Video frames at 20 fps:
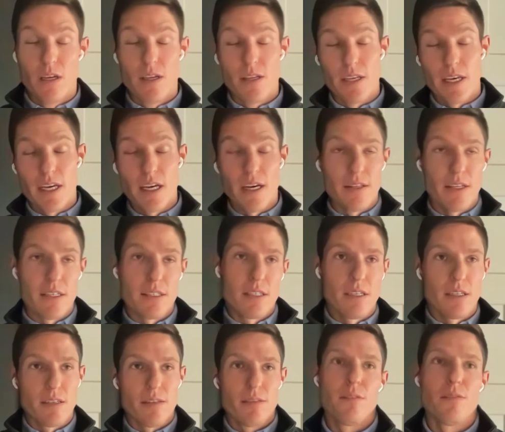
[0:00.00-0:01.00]
Yeah, that's
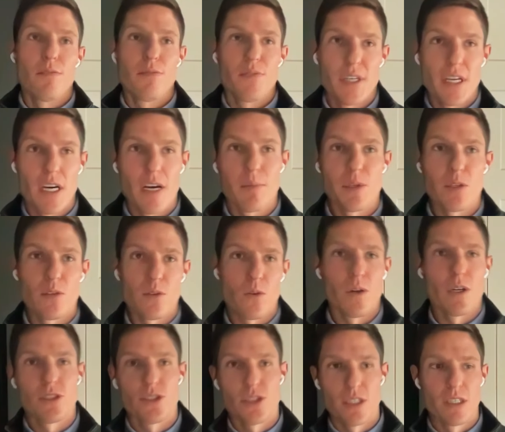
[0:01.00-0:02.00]
a phenomenal
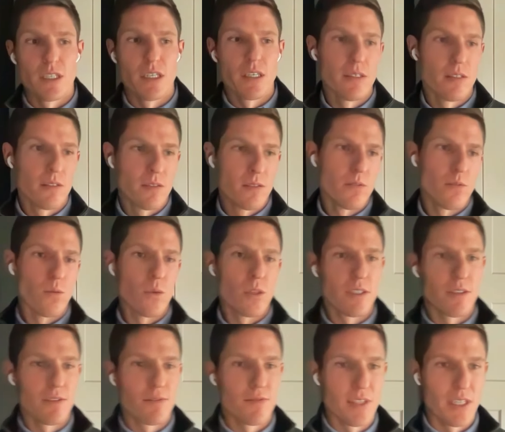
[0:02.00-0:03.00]
question and one
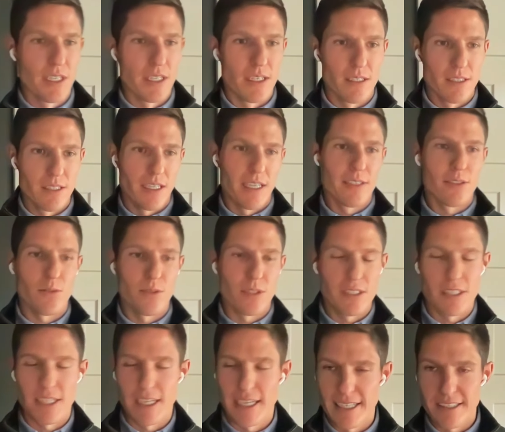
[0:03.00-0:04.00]
of the, I don't want
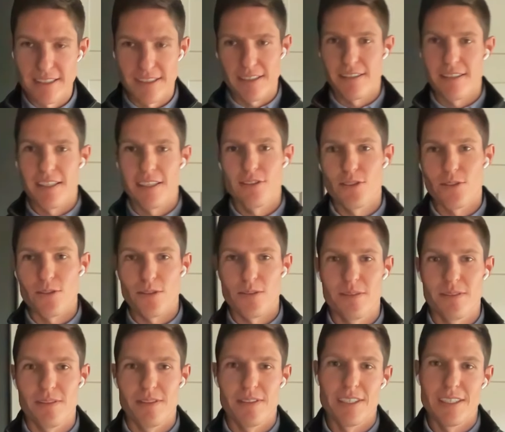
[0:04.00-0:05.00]
to say
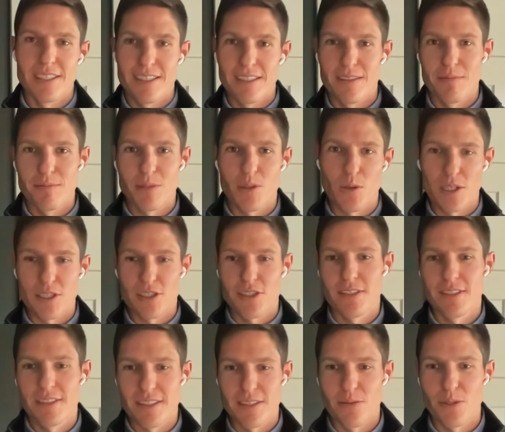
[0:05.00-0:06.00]
existential
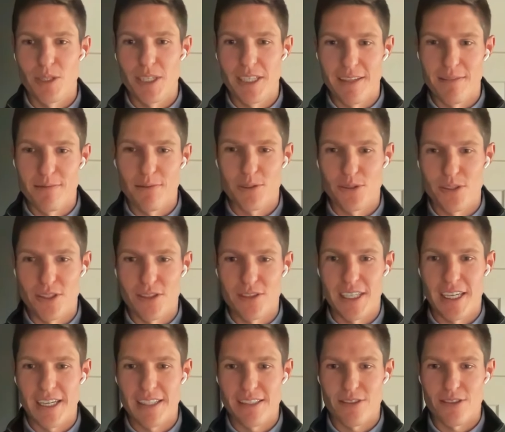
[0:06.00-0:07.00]
questions that we at
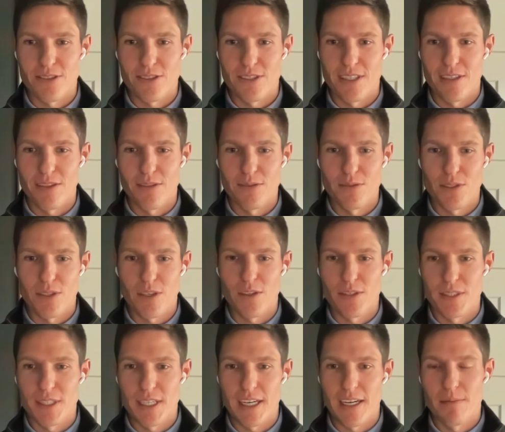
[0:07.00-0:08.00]
InfoTrust ask ourselves all
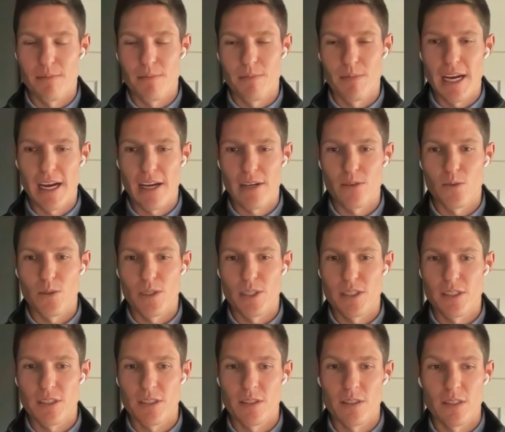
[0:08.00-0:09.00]
the time. How do we
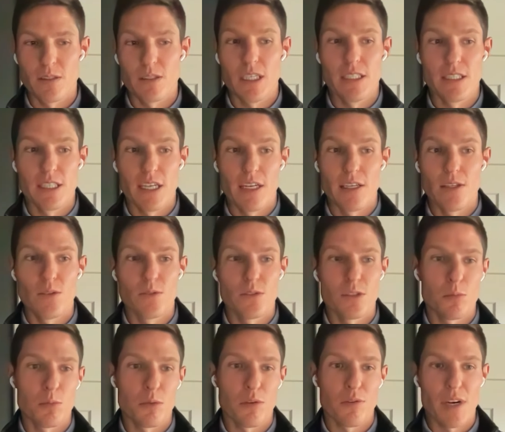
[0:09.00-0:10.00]
continue
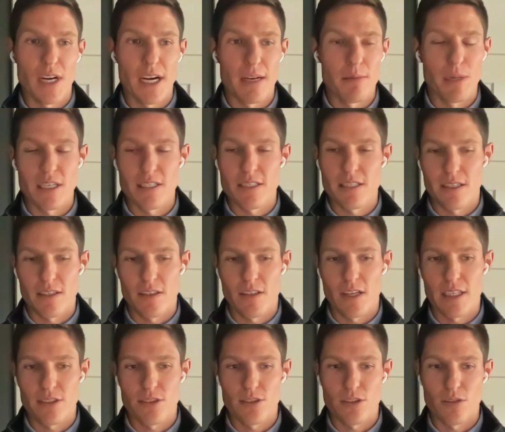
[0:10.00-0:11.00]
to provide best in
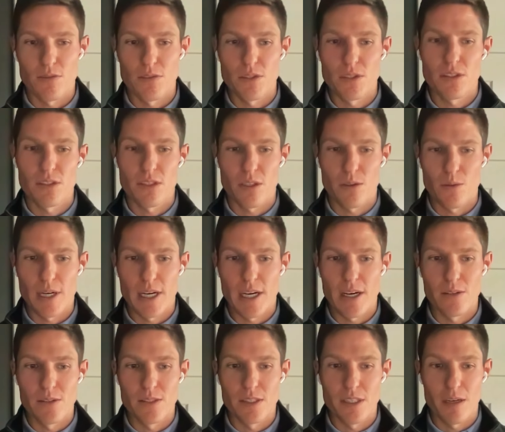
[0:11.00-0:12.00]
class service
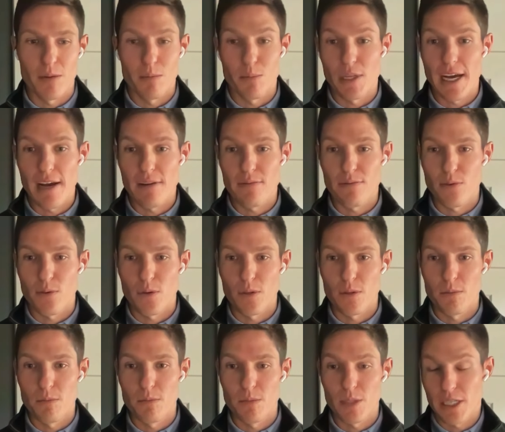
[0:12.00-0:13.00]
around a
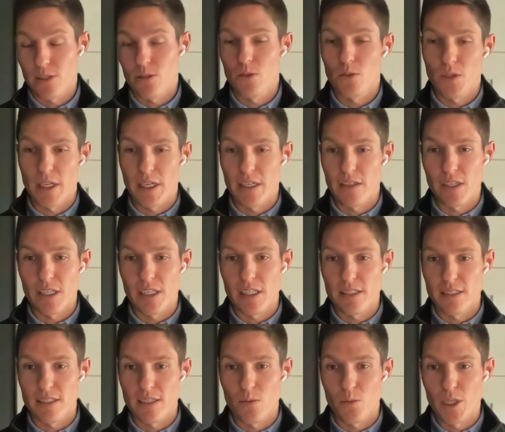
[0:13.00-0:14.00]
platform like Google
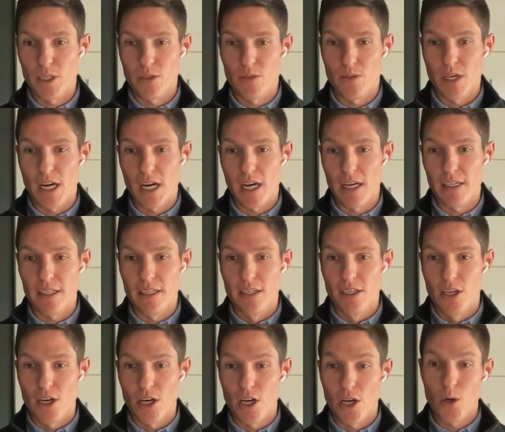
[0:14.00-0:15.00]
Analytics that we do not
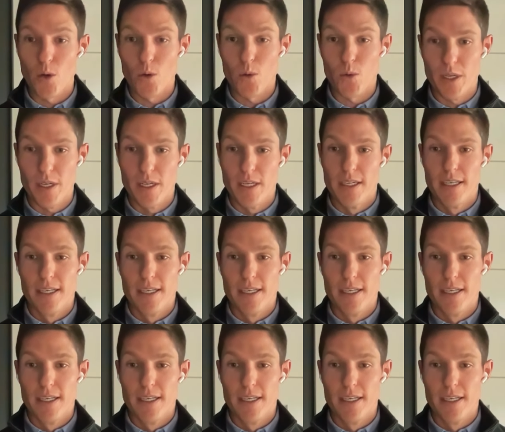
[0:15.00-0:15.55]
own?